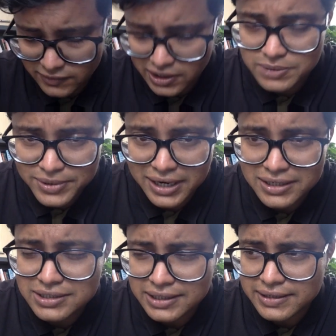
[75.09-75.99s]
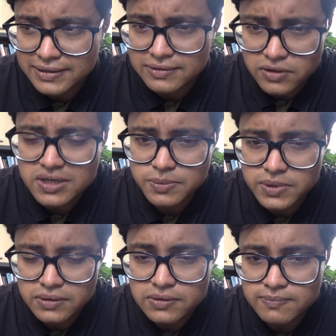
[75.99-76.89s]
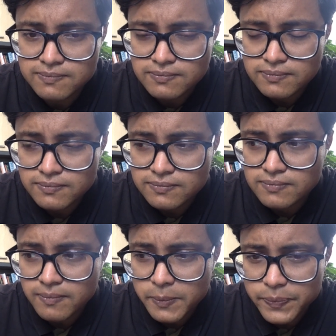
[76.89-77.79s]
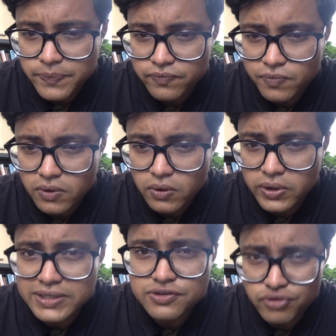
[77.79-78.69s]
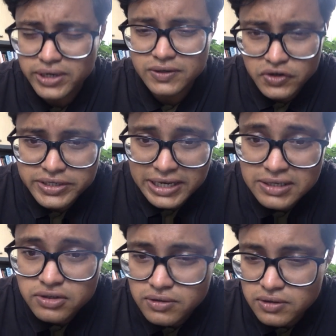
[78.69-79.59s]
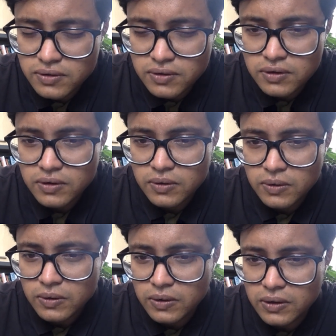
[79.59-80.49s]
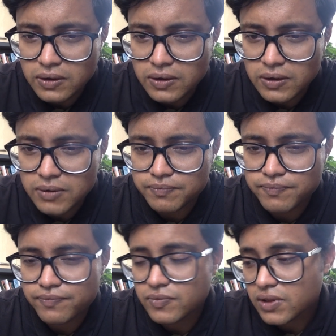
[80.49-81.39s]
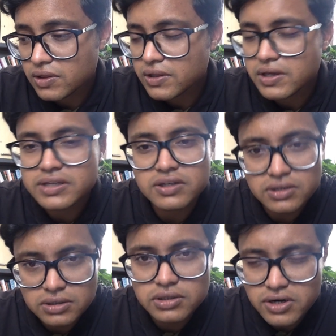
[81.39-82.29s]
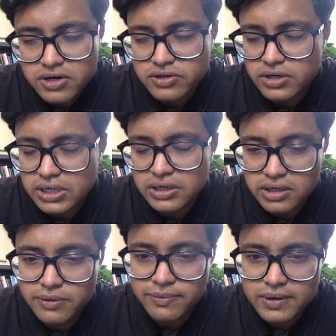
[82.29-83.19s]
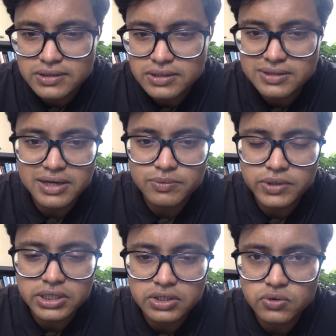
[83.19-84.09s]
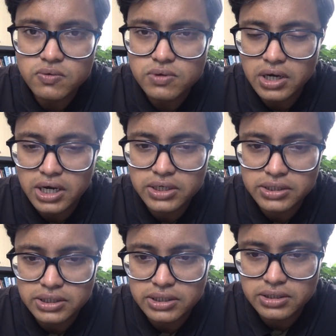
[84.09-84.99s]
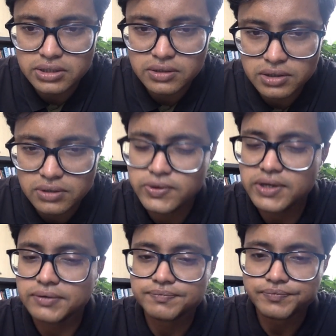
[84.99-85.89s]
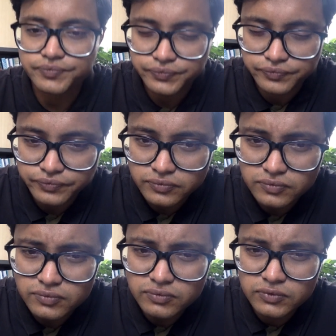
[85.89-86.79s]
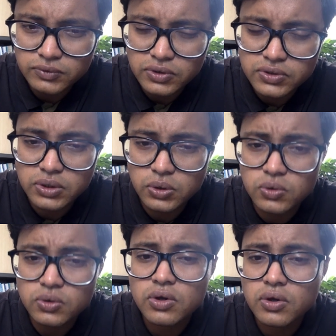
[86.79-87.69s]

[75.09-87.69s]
as we understand in jurisprudence, on a stricter sense, uh, there are certain differences that we need to understand. Okay, so